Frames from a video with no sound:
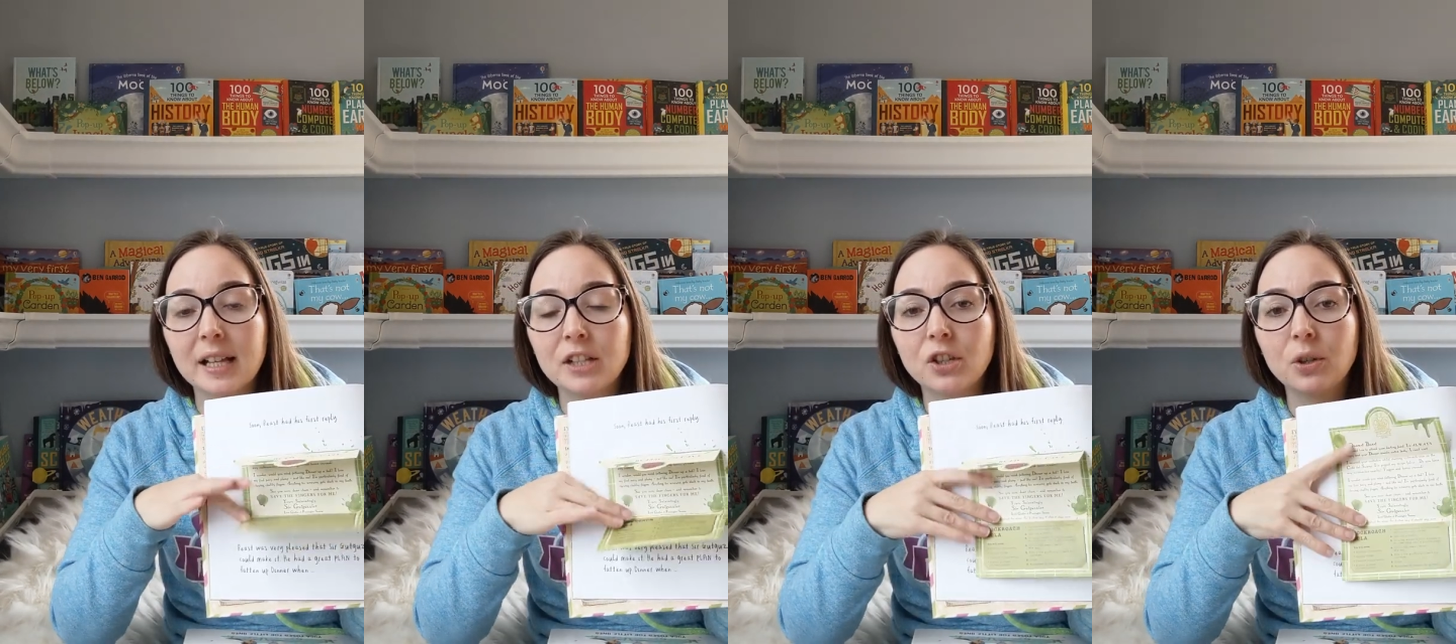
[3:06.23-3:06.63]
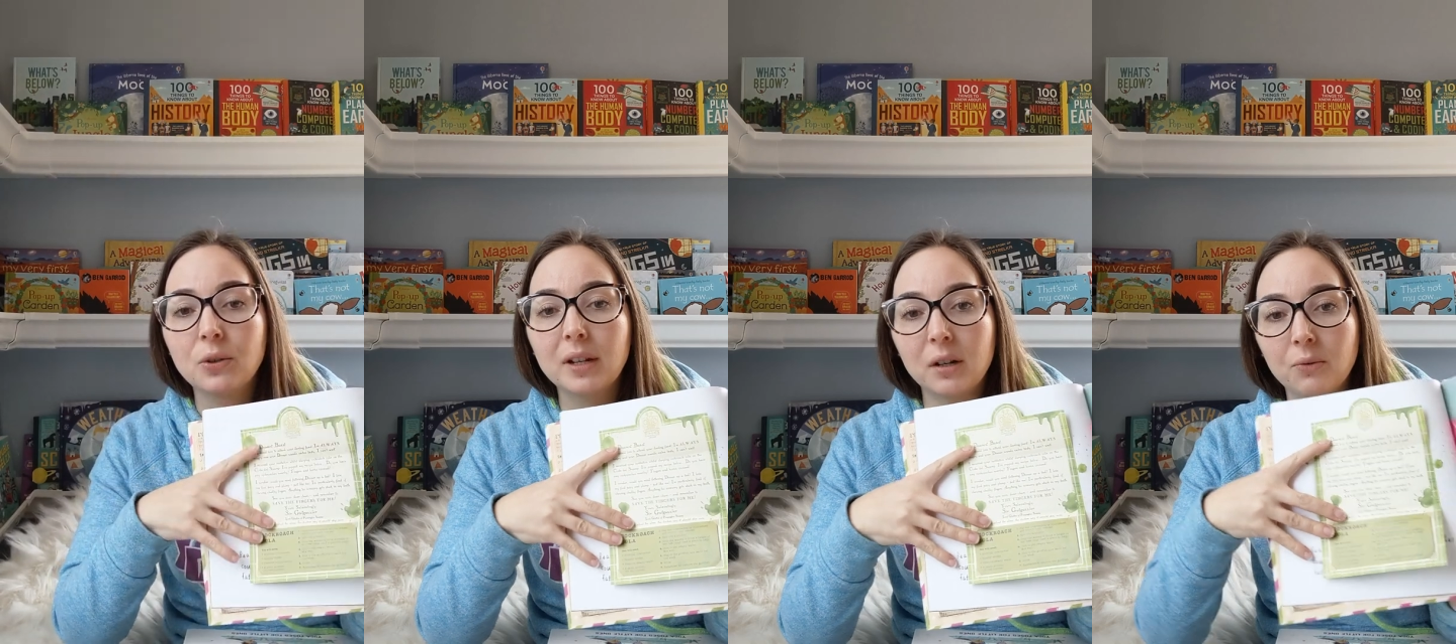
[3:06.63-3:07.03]
And so
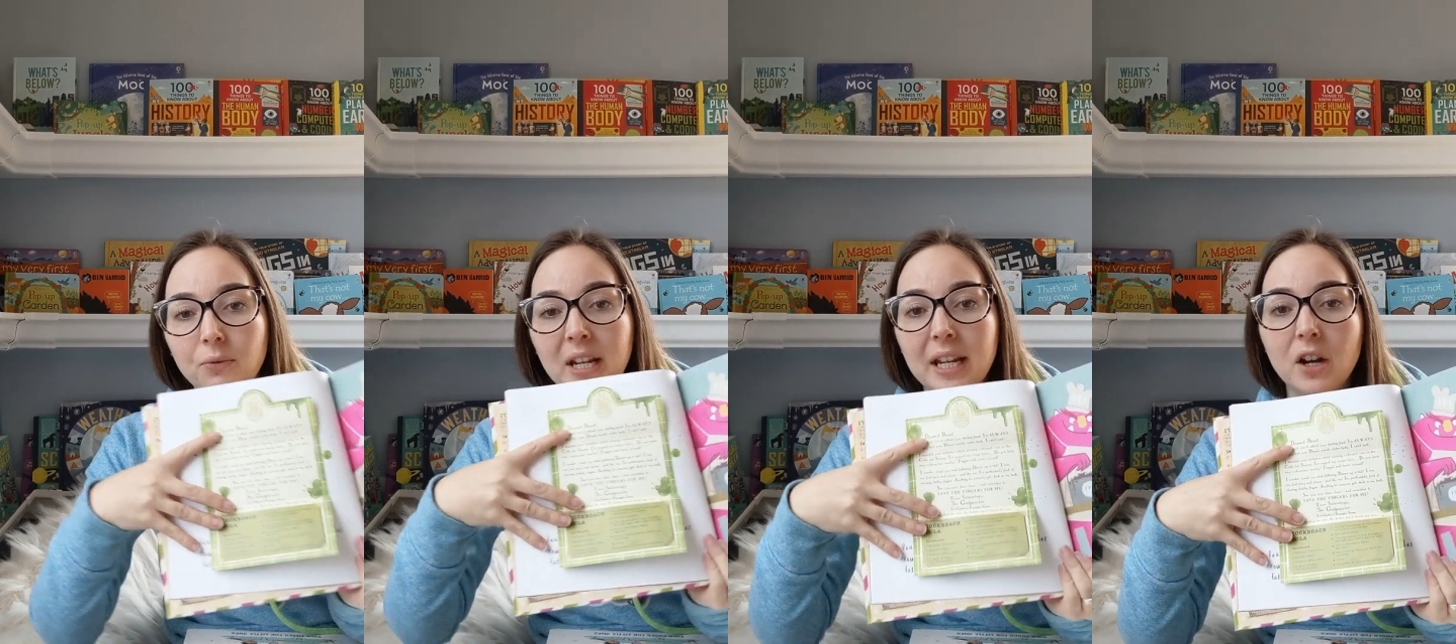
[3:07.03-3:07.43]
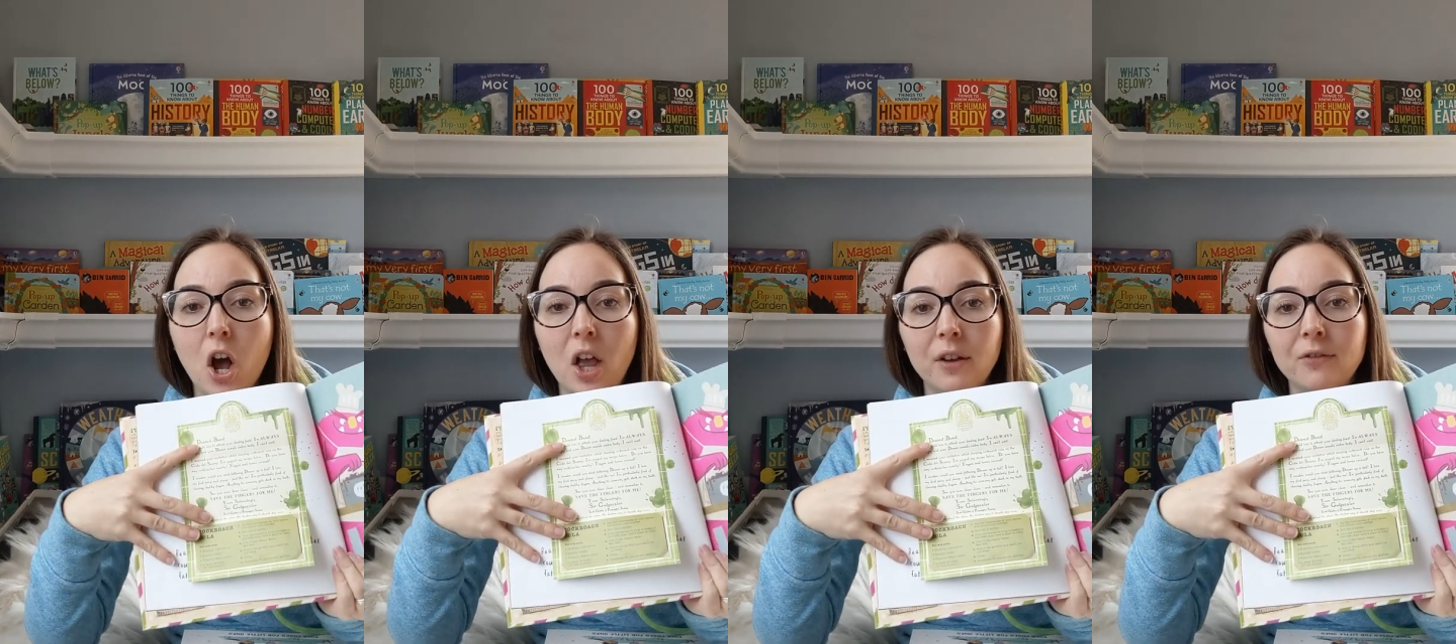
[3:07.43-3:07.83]
you get to read
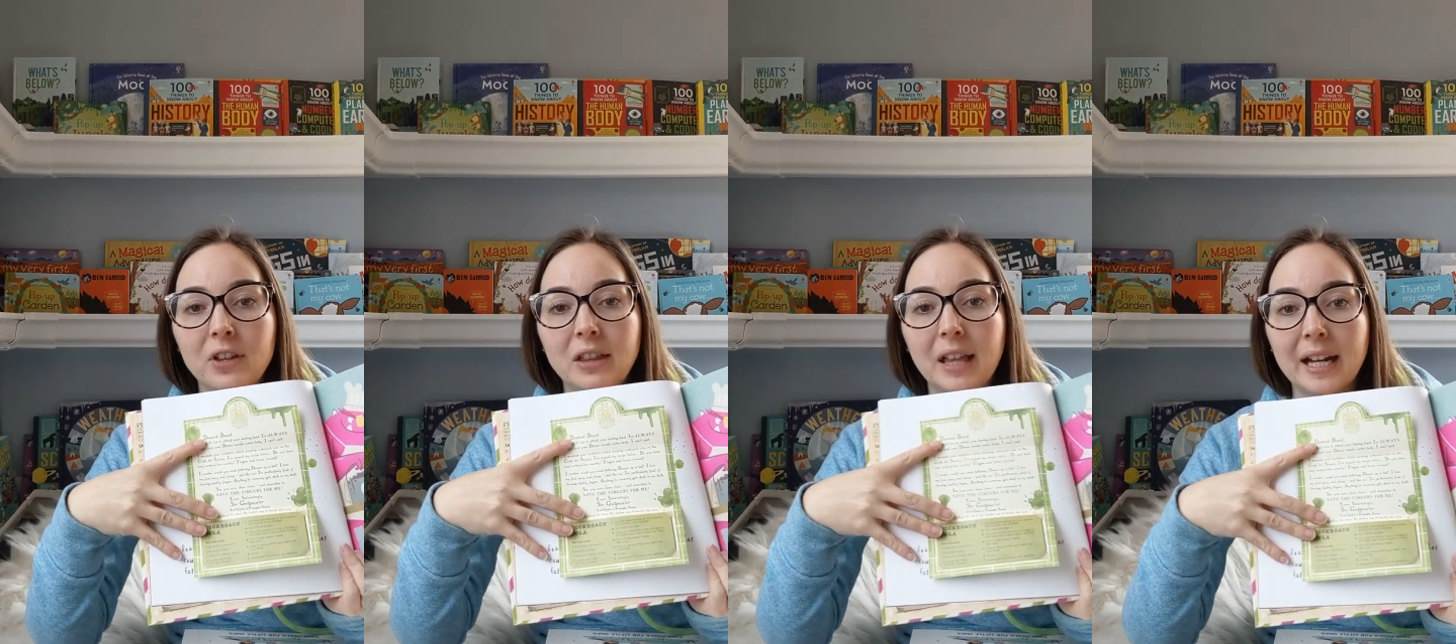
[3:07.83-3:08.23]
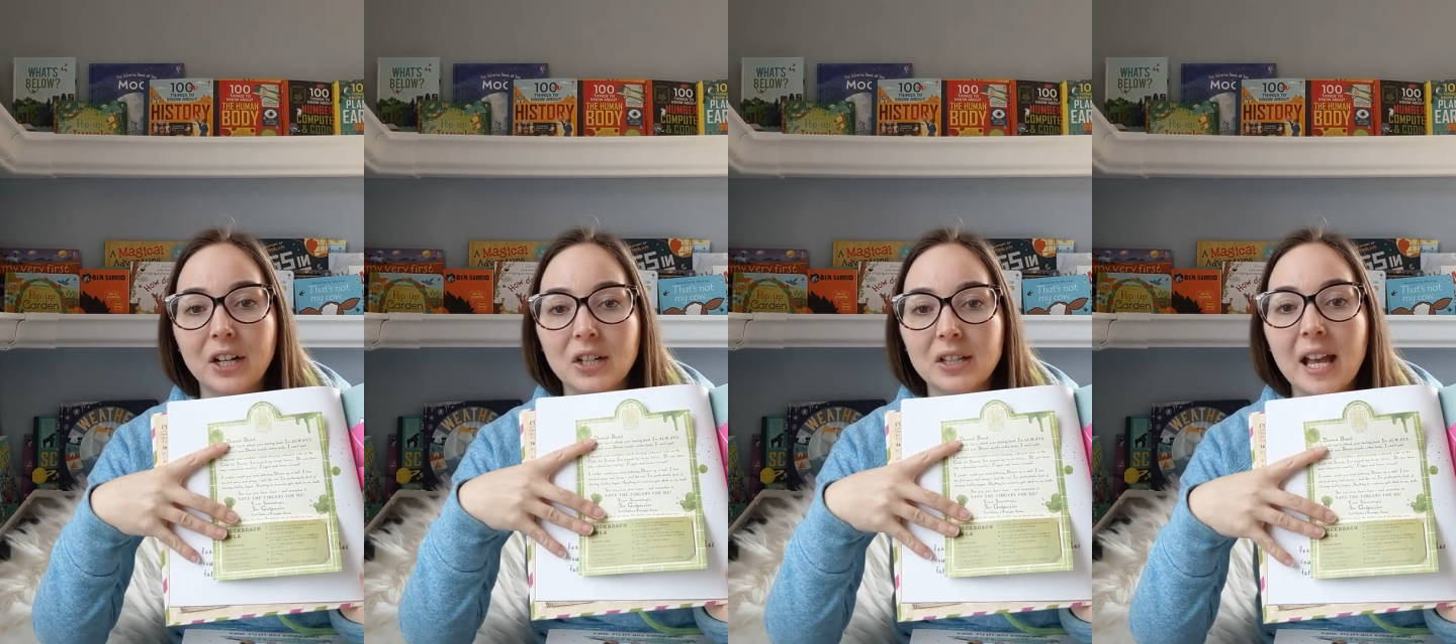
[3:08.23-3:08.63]
all of the
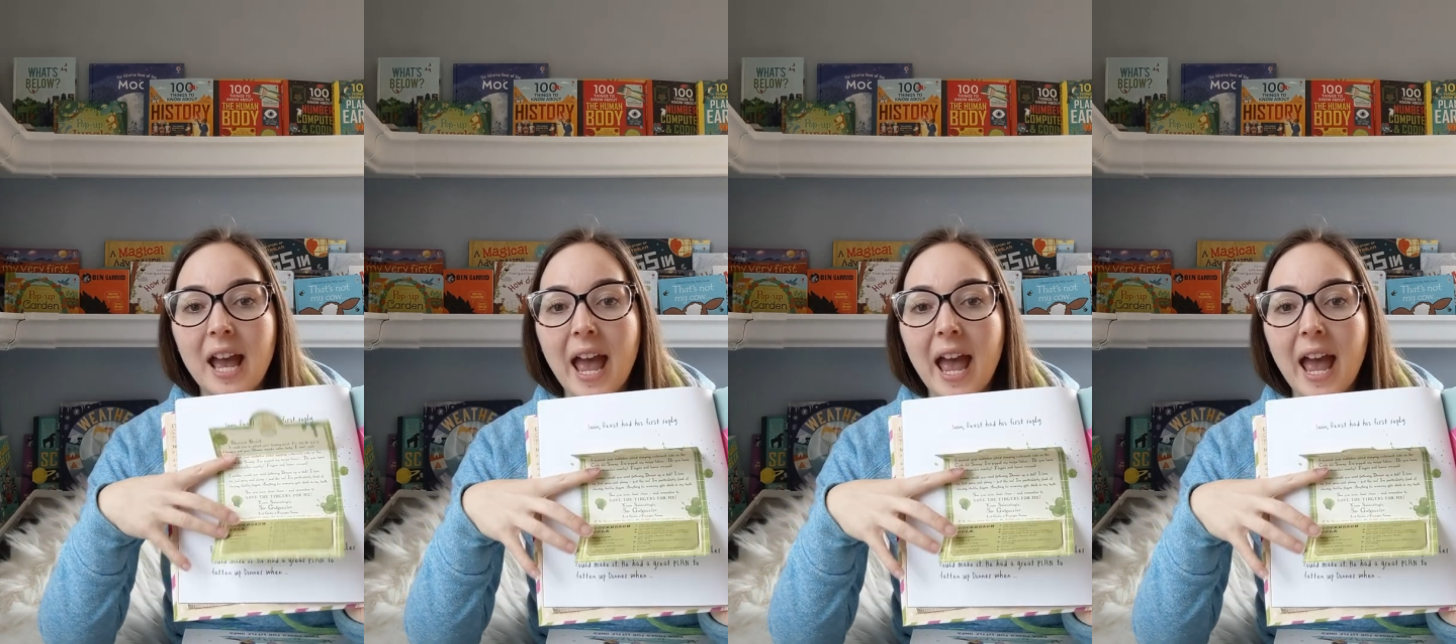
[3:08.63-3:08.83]
letters